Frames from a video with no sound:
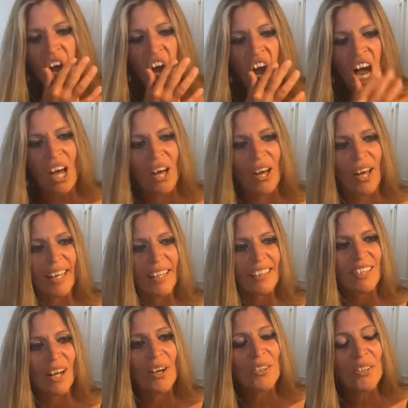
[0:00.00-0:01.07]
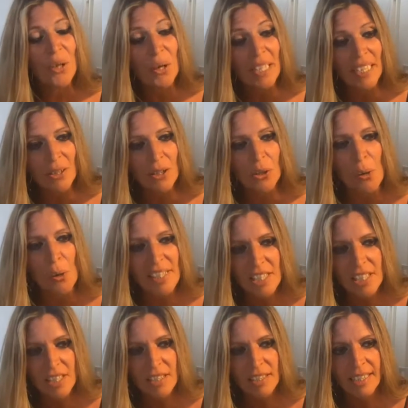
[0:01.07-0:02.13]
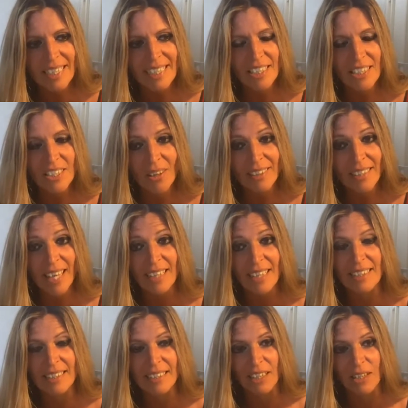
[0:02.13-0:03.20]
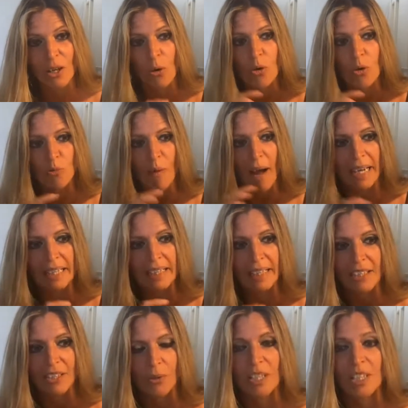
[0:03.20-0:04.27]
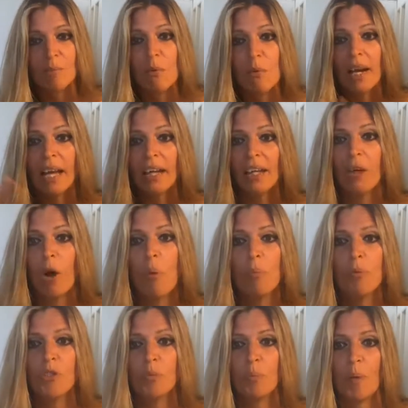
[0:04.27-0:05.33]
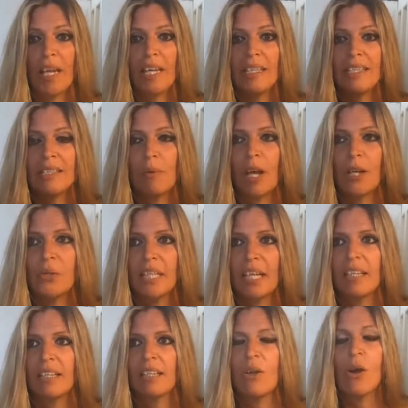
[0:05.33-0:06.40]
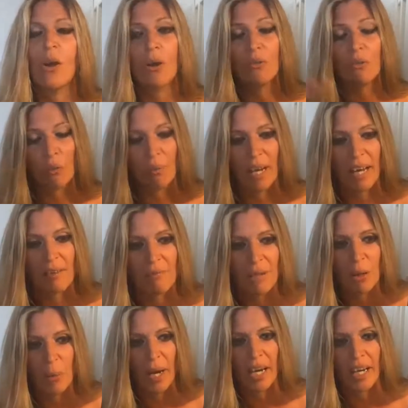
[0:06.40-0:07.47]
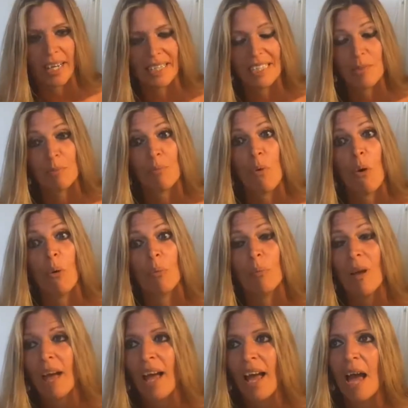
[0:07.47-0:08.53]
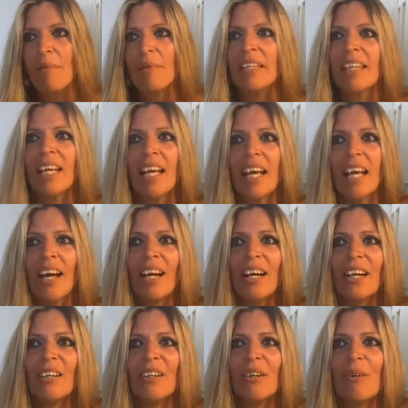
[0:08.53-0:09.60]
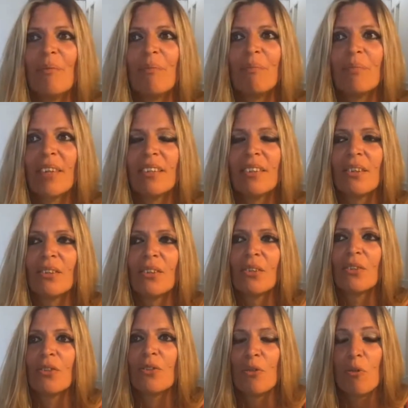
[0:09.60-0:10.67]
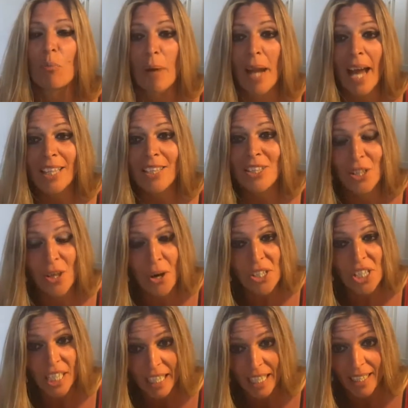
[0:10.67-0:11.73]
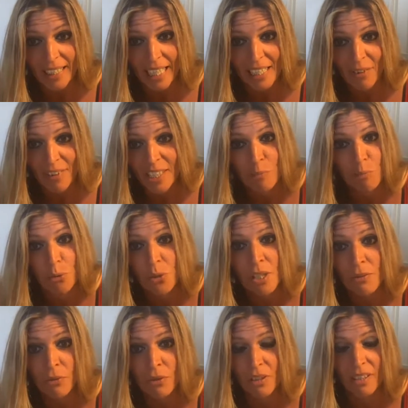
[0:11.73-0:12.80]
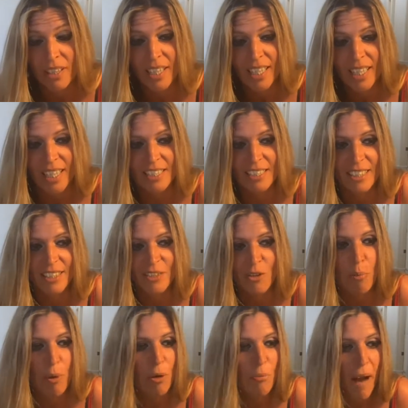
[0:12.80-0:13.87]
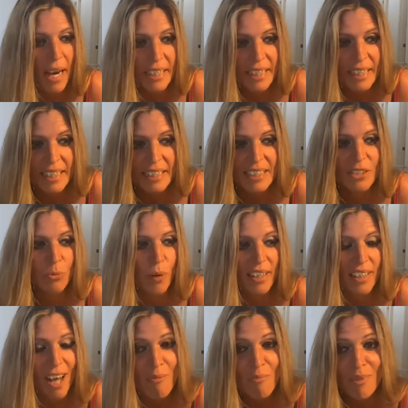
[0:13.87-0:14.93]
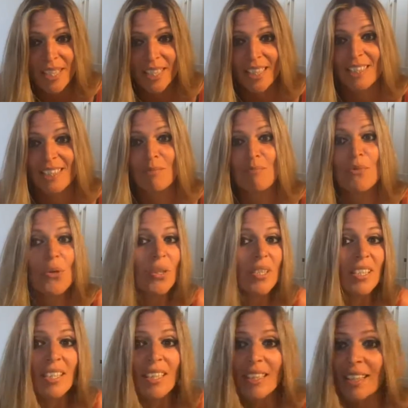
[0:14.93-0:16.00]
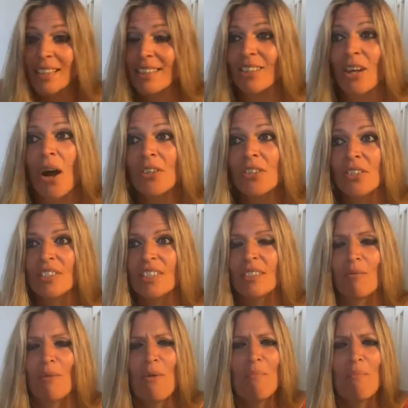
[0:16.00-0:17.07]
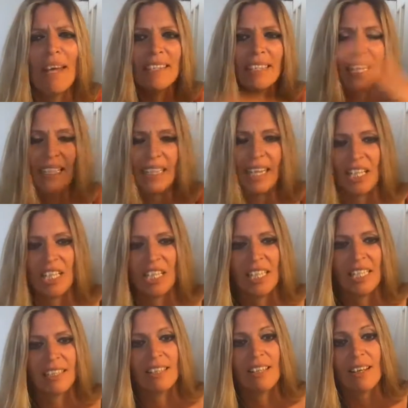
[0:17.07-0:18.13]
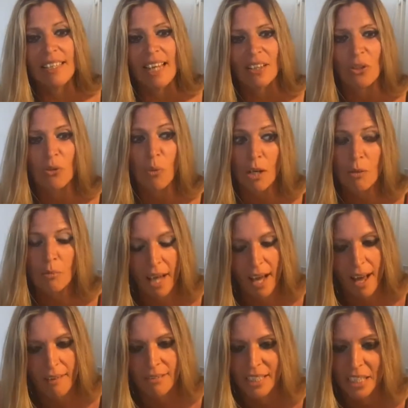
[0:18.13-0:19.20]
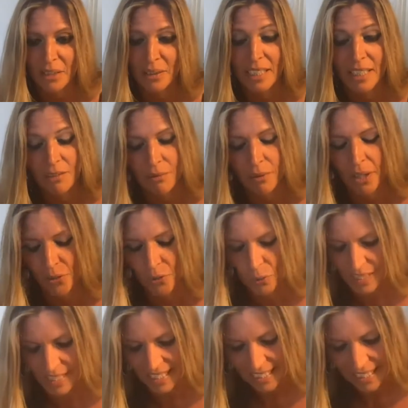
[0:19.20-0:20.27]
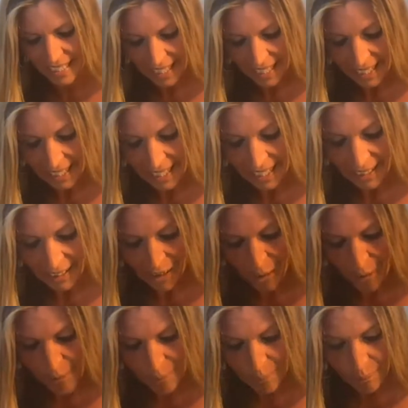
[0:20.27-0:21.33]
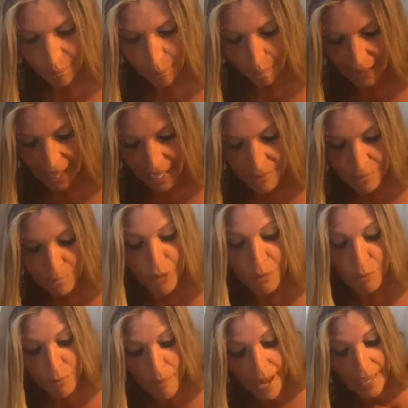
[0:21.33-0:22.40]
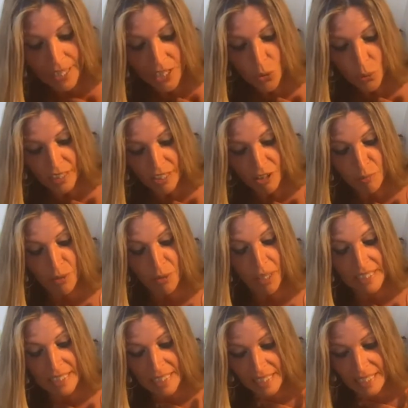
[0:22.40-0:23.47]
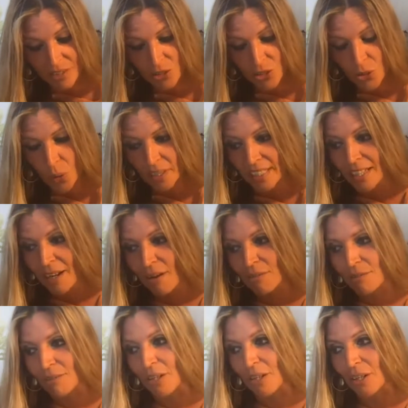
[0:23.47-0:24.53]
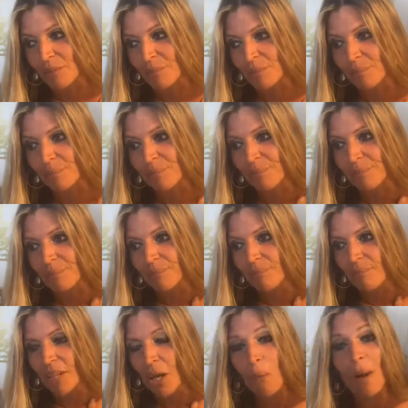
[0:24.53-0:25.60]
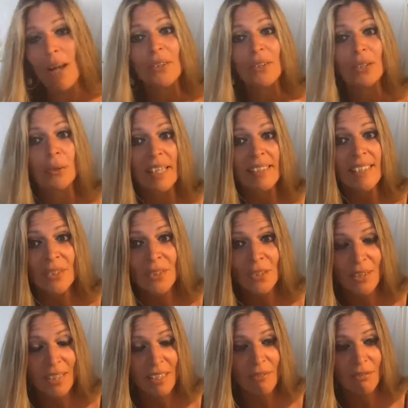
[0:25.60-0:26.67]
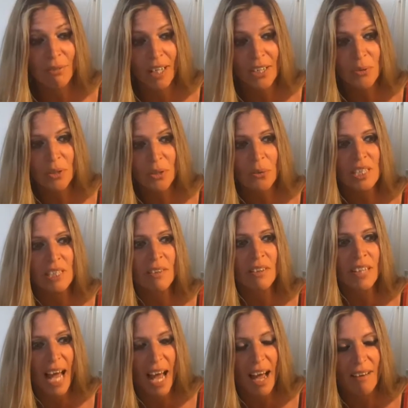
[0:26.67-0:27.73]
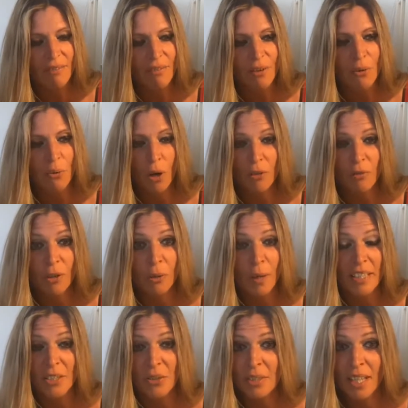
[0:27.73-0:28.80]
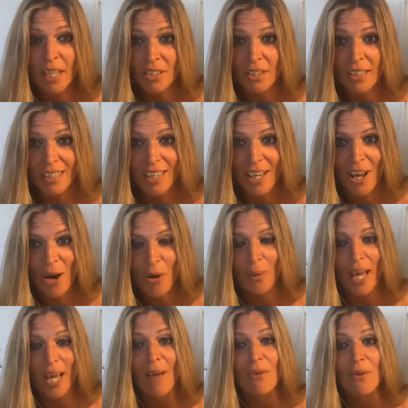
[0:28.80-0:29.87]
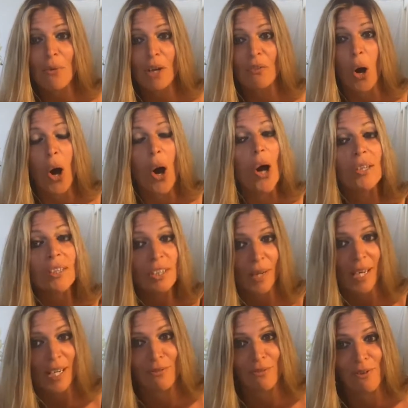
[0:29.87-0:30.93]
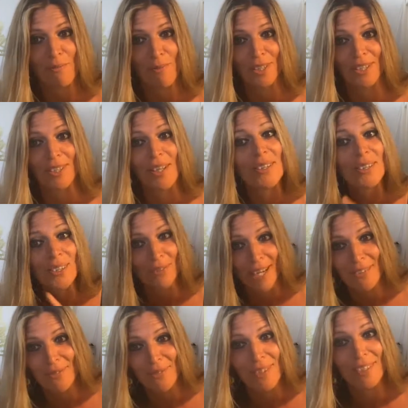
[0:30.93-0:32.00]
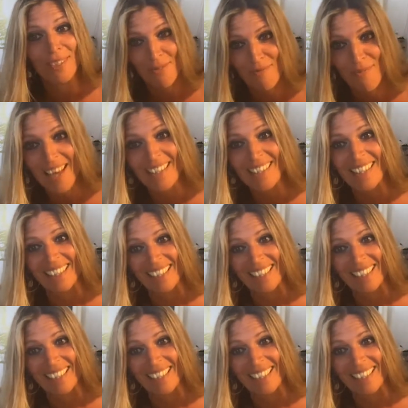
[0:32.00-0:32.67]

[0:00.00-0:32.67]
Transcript: And also here the religion is not as close-minded, so it's more like an open space where you can learn from everywhere, and it's more. I mean, the Black church here in California is beautiful. It's open-minded, it's welcoming, it's music, it's gorgeous, it's amazing energy. It's not like the one we have, the Catholic in France, you see. But my journey of spirituality is a journey of the gratitude. In France, we don't even have a word for gratitude. Actually, we have a word for ungrateful, but not grateful. It's amazing.